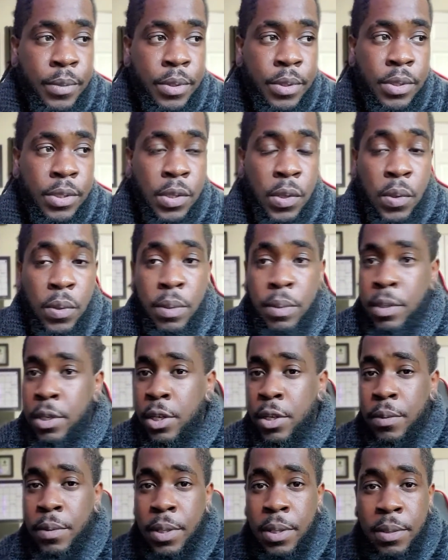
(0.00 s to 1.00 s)
So,
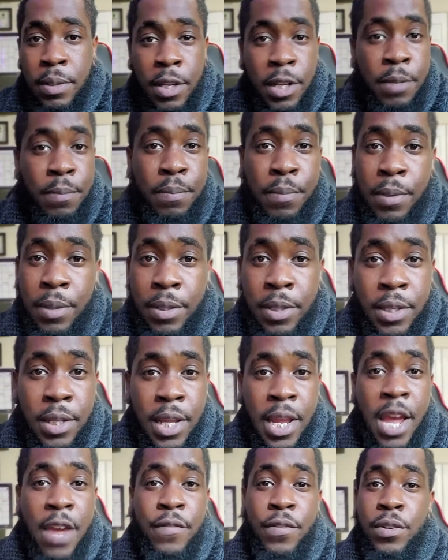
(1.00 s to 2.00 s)
they
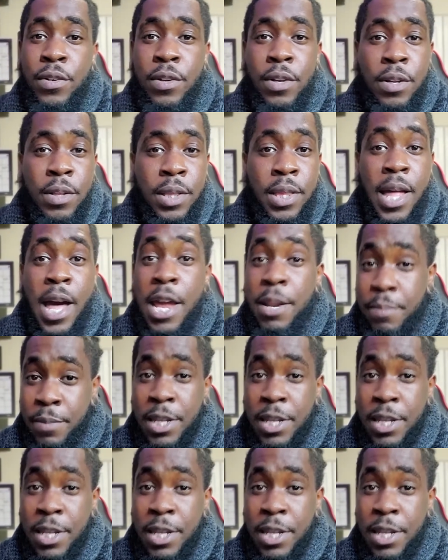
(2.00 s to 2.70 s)
have a lot of